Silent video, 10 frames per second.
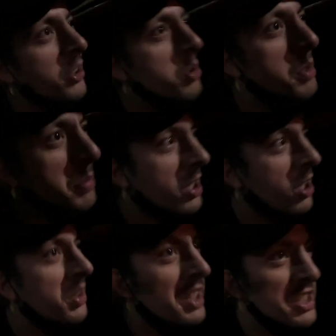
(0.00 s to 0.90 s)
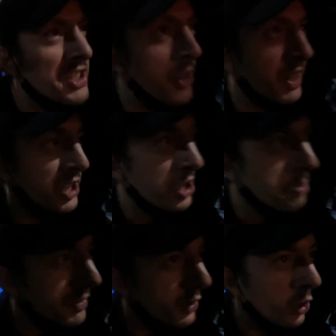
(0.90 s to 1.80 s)
don't remember going in this direction
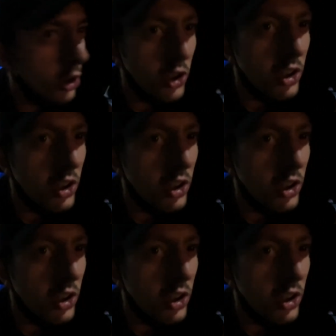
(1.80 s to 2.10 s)
before.